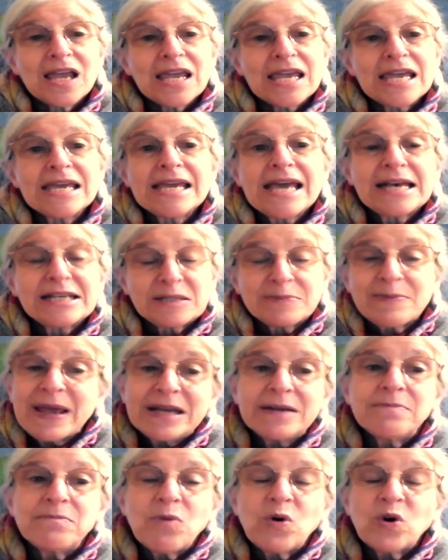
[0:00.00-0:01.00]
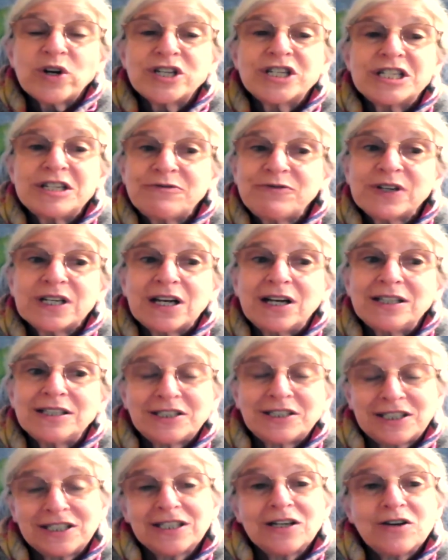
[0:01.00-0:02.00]
he has made it more
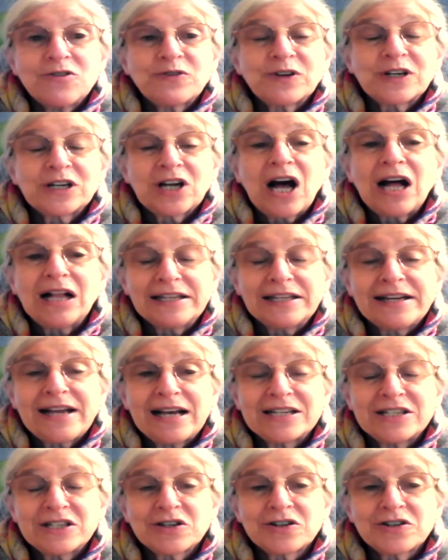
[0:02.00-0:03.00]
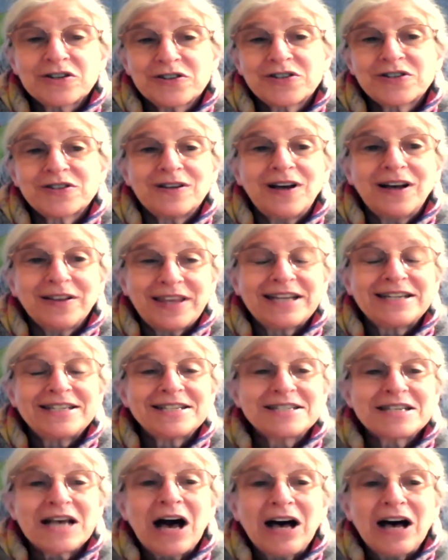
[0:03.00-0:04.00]
difficult for colonizers, that
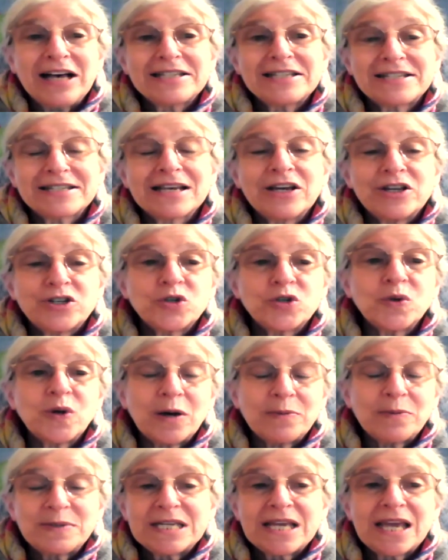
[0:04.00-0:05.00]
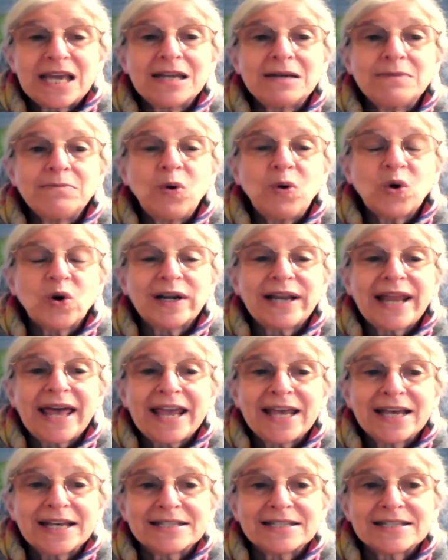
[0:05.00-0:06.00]
is us, to obtain more
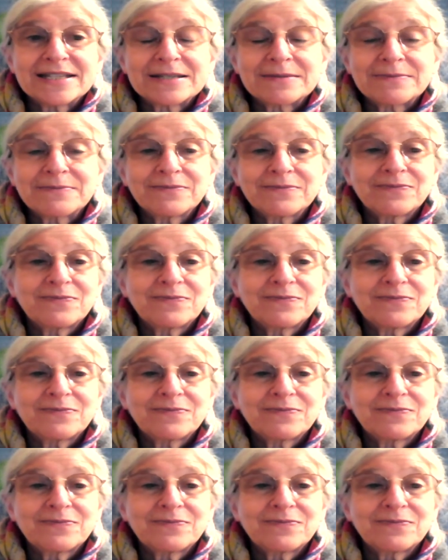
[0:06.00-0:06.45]
lands.